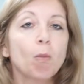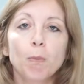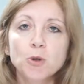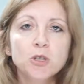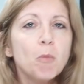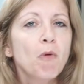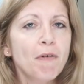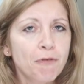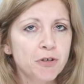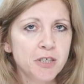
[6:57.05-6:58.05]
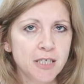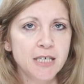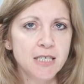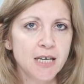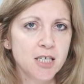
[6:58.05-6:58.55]
Put some
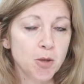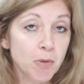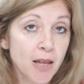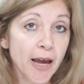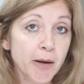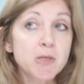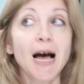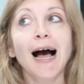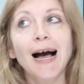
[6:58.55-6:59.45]
references there, some names.